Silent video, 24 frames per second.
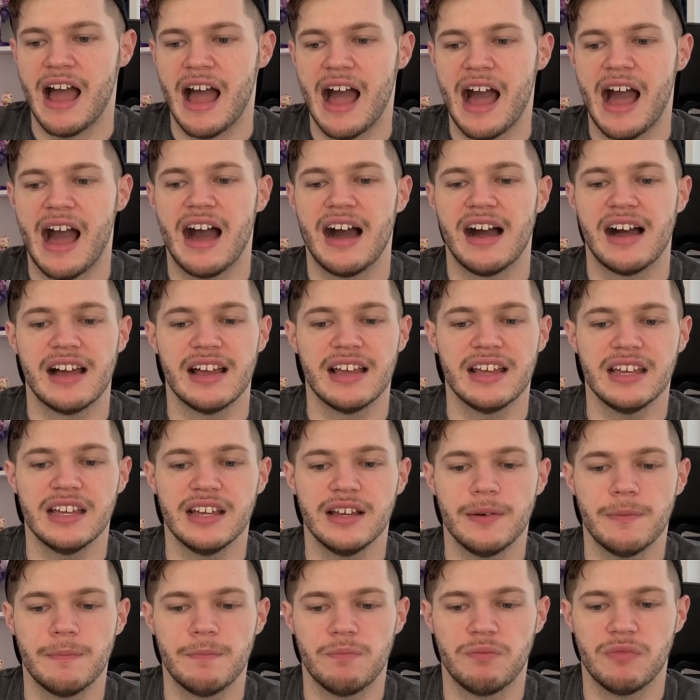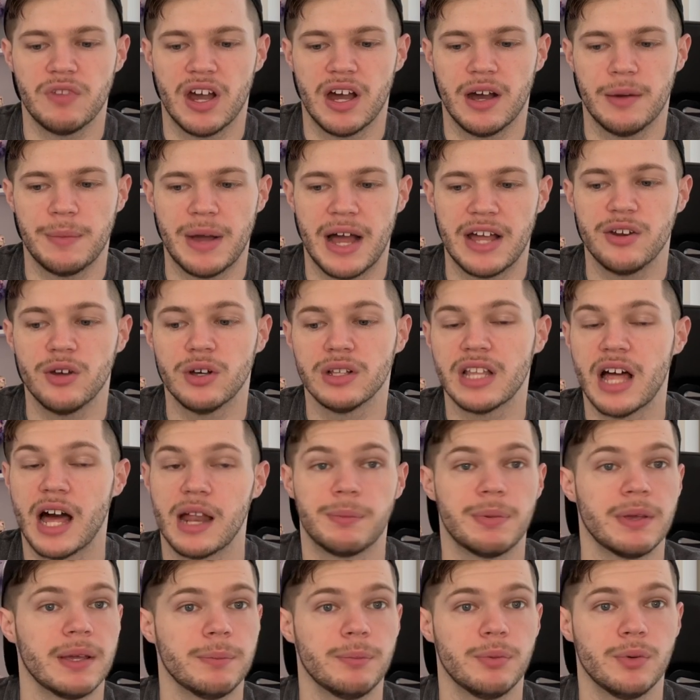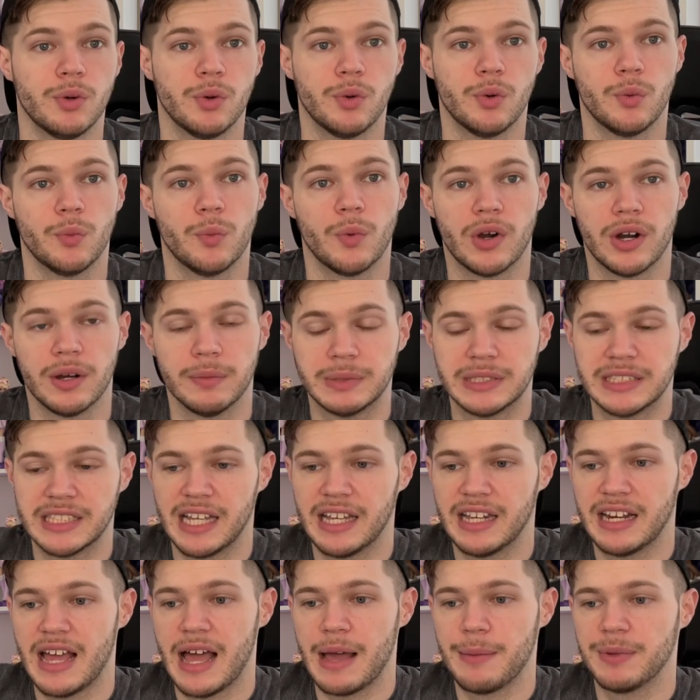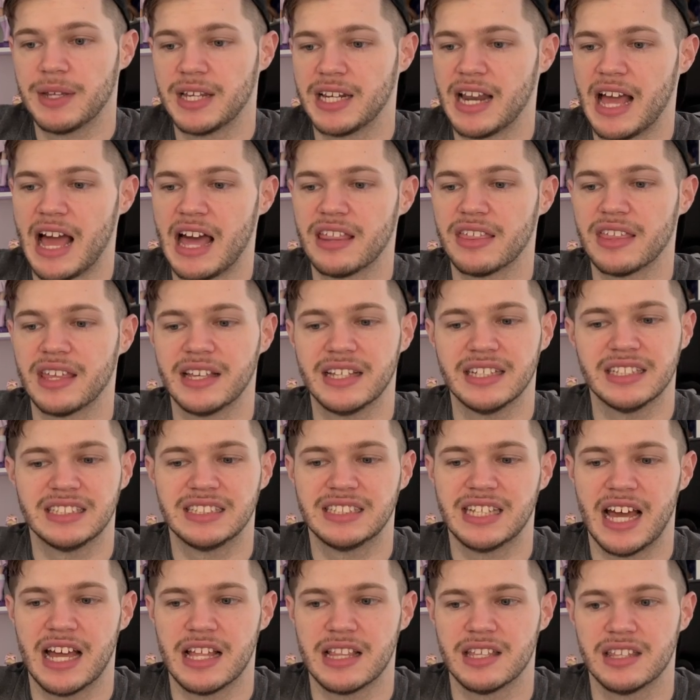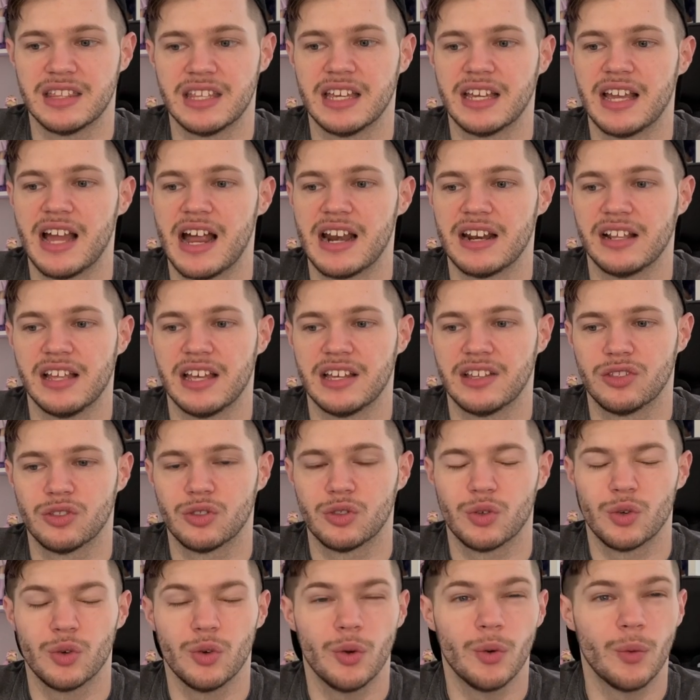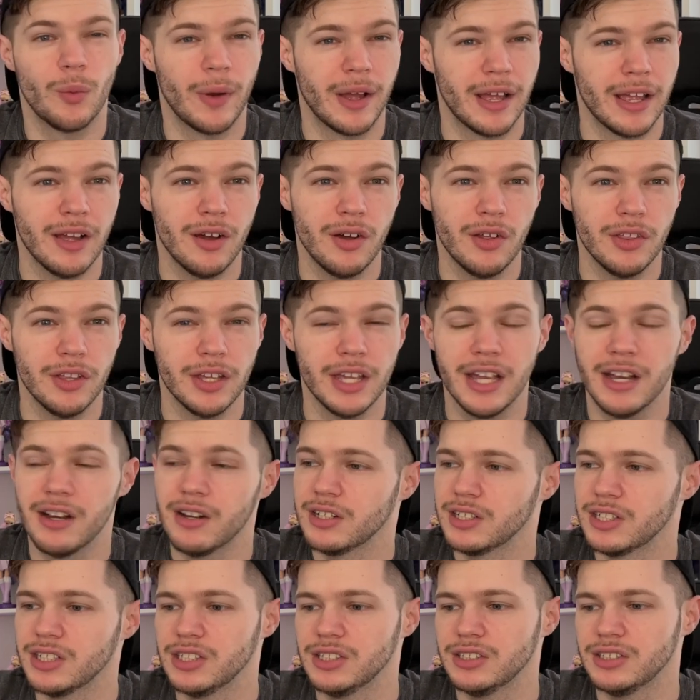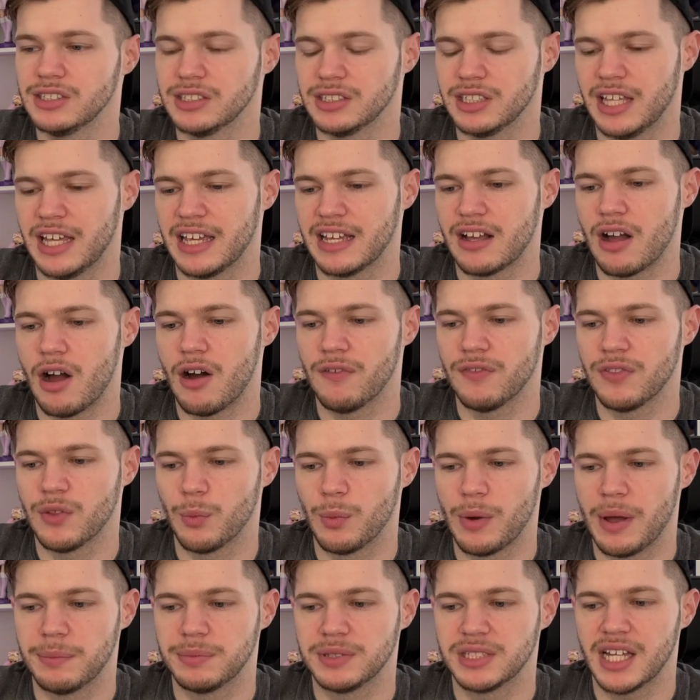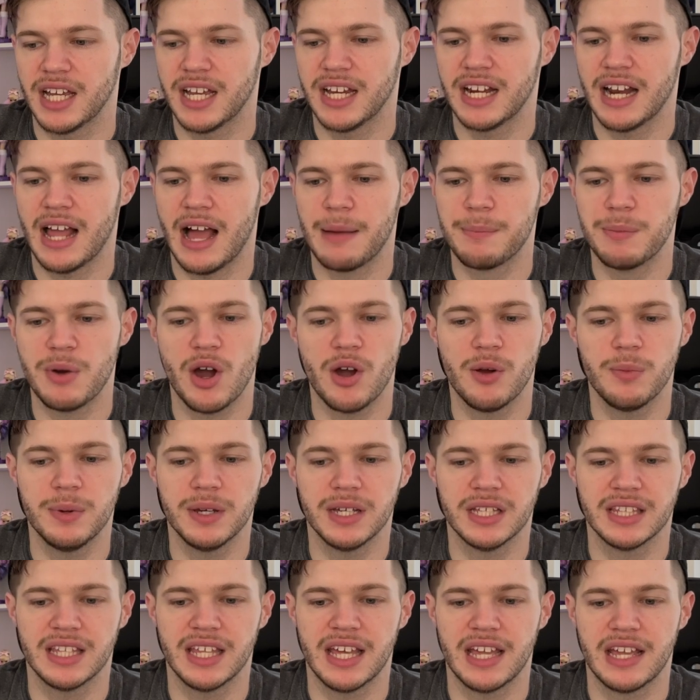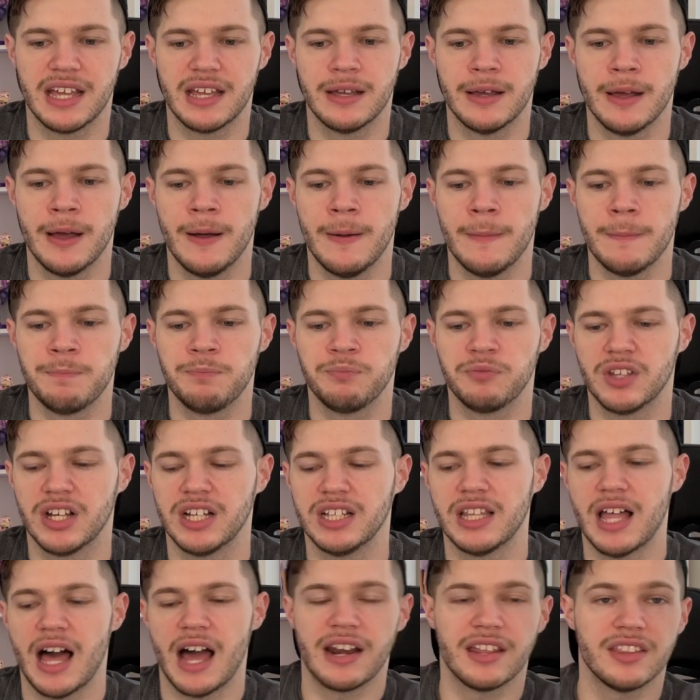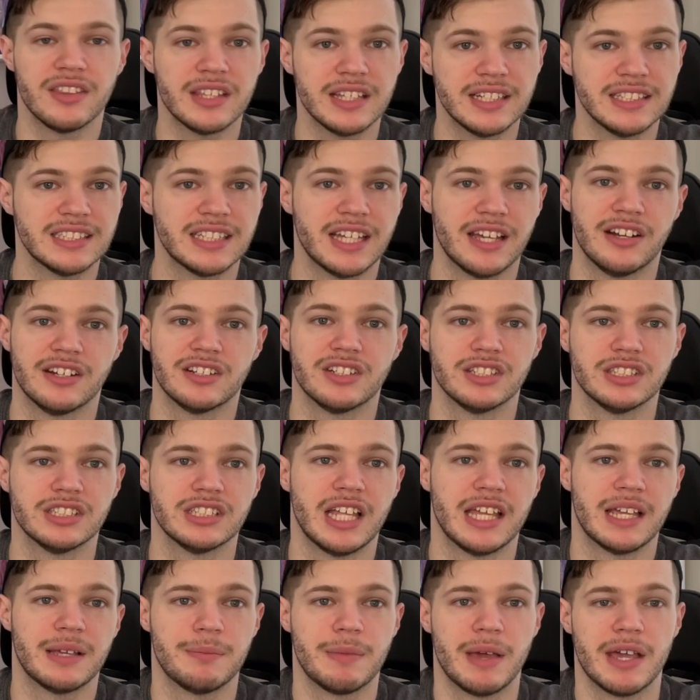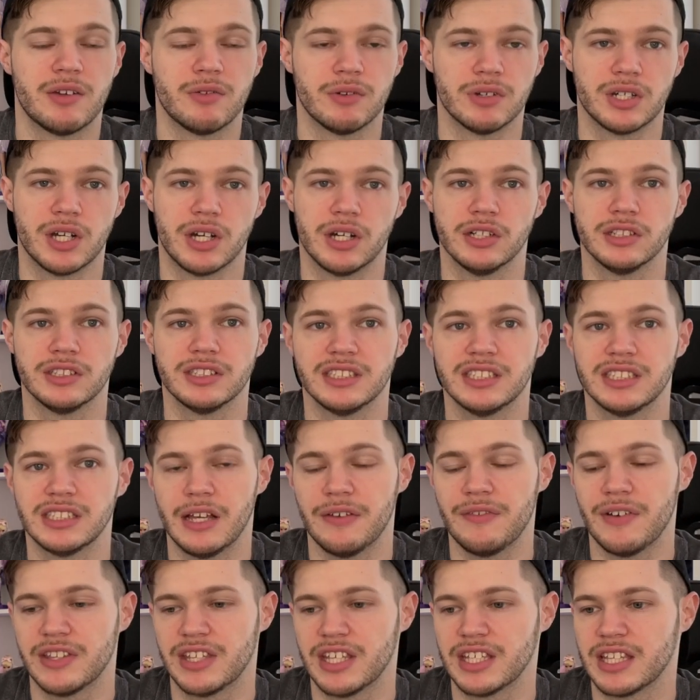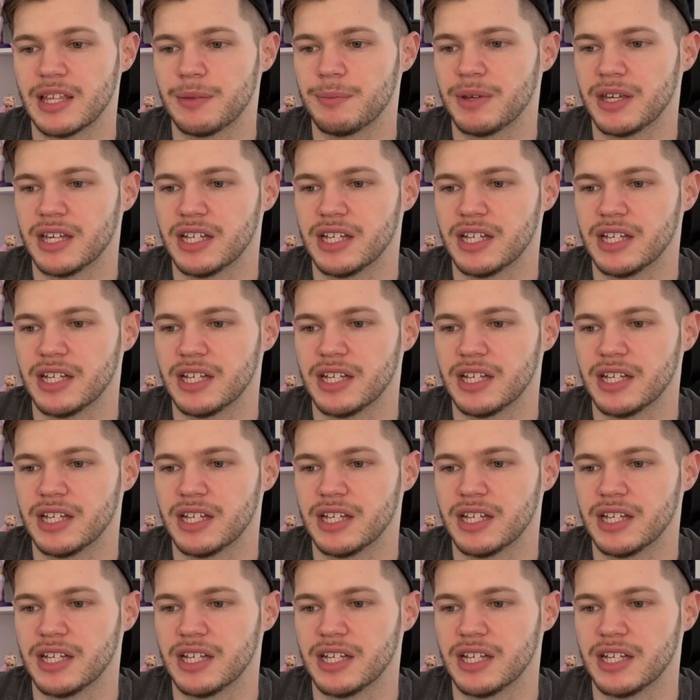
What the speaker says: I know a lot of people were upset. I mean, I think it's sad that they kind of like threw away all the characters like off the website. I'm hoping a lot of these characters like make returns and stuff. I think that'd be